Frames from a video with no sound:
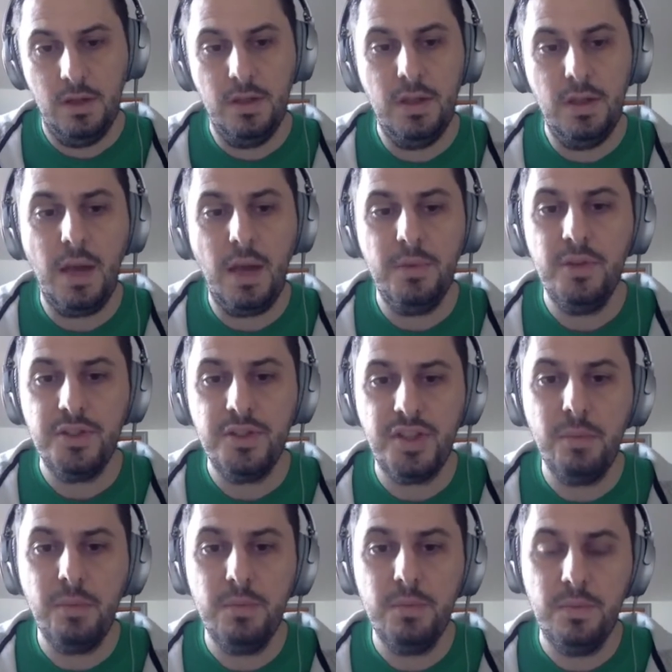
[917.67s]
Yeah, I mean,
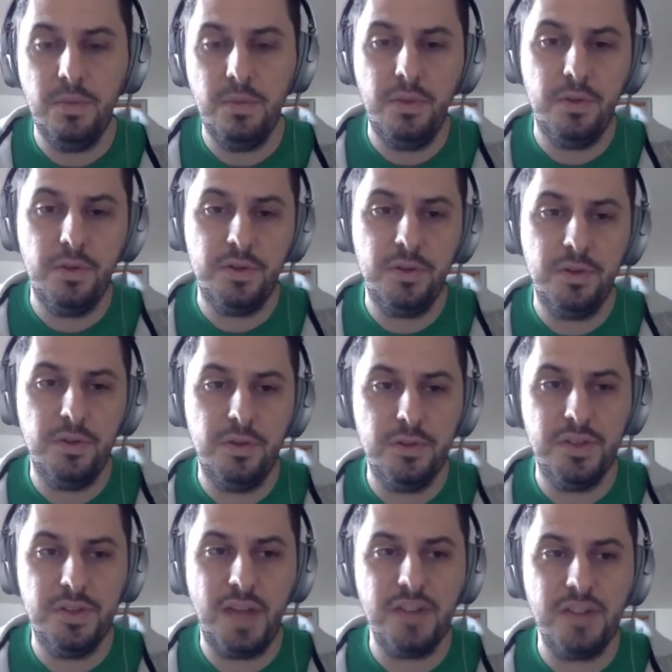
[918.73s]

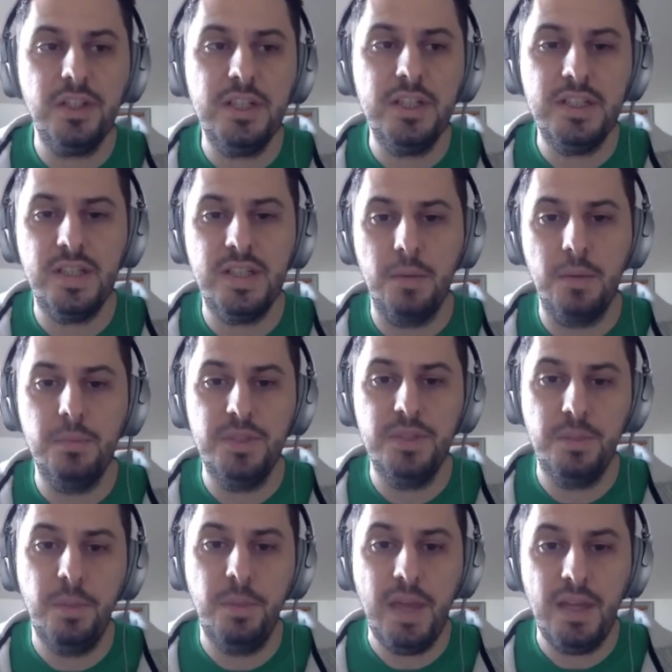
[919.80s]
there's actually some
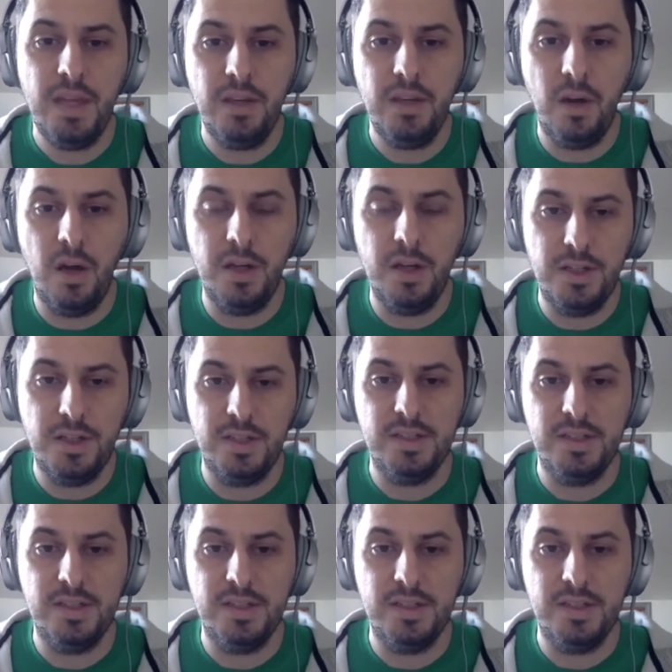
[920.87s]
debate on